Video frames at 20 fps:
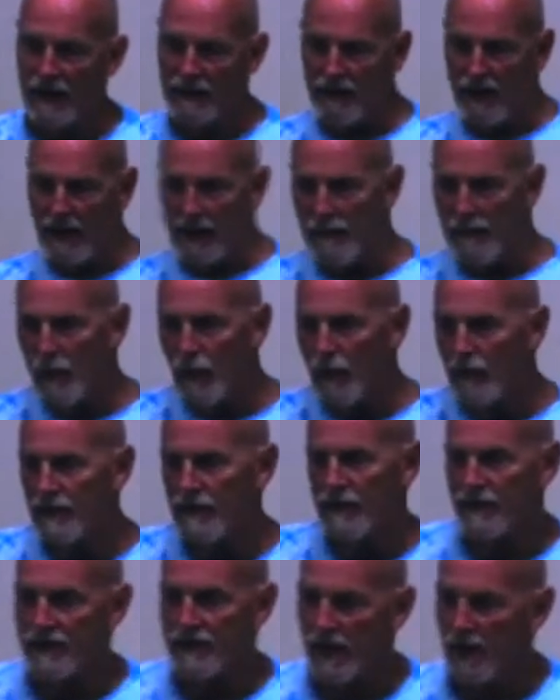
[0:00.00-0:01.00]
I mean, I'm
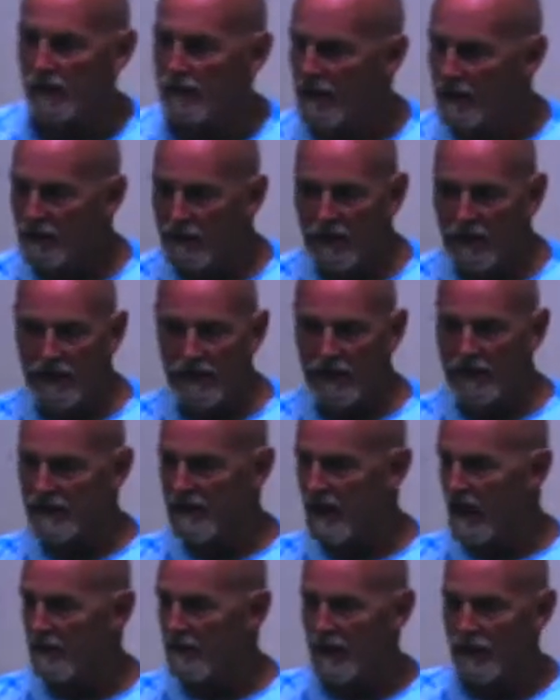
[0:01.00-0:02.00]
moving to something, but
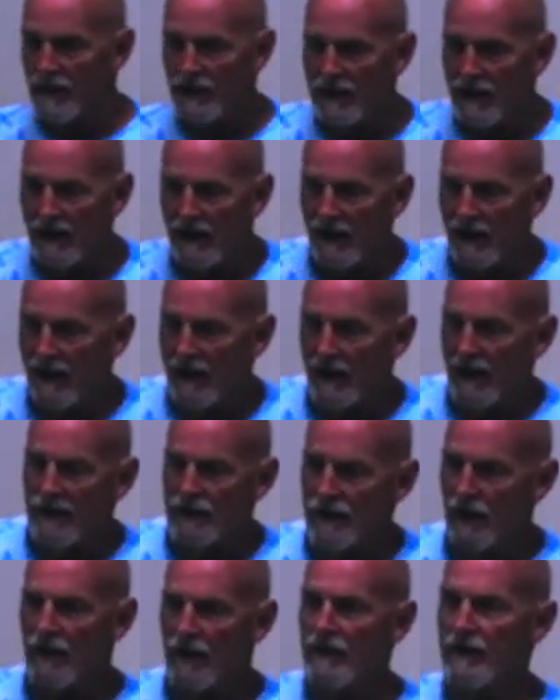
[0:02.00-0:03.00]
it's not music.
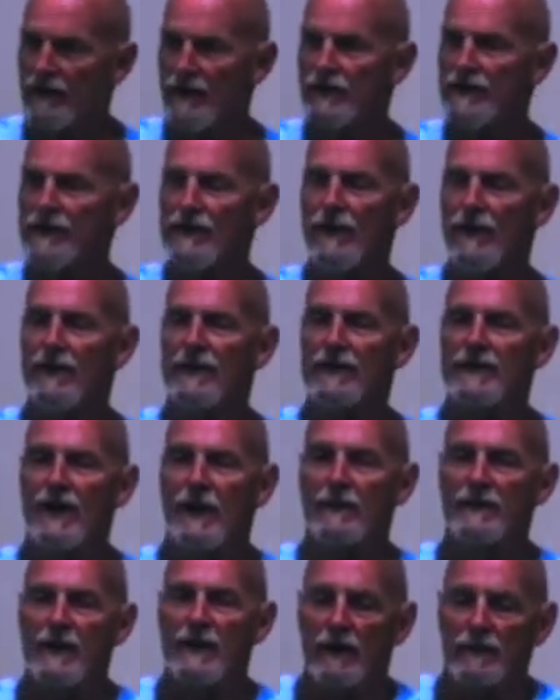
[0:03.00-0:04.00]
So the stewardess
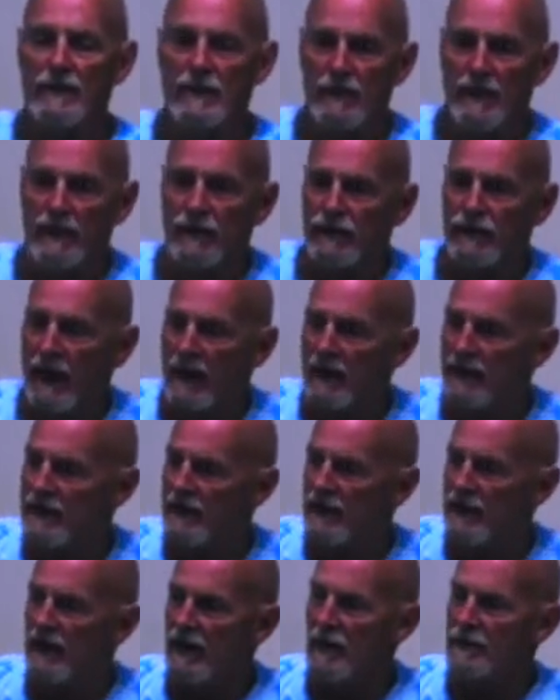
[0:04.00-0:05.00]
comes up to me, the flight
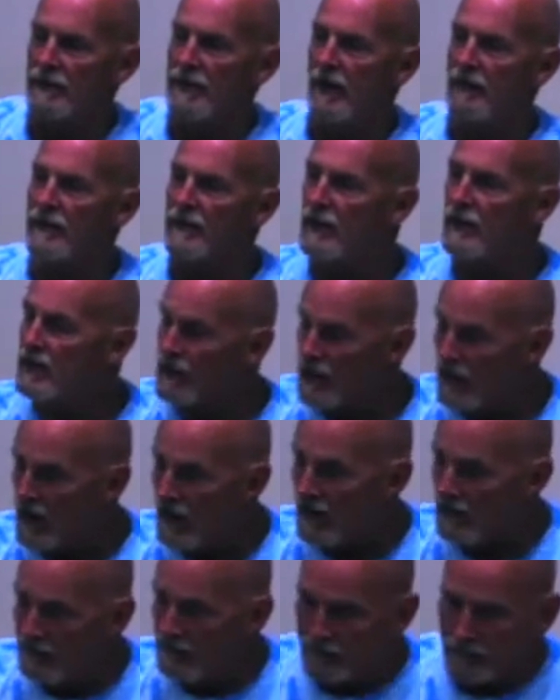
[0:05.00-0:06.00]
attendant comes up and says,
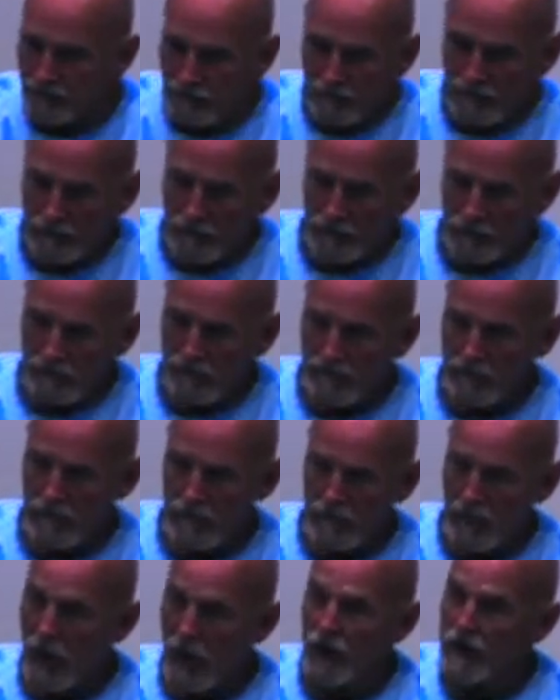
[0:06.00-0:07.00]
"Sir,
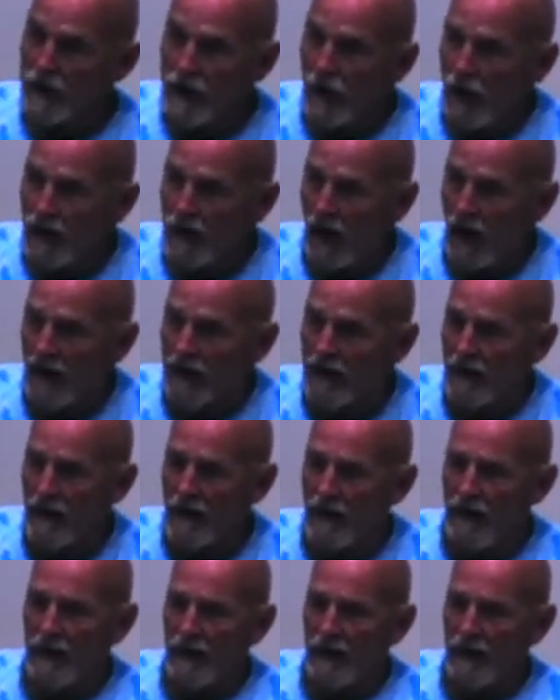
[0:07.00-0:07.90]
are you all right?"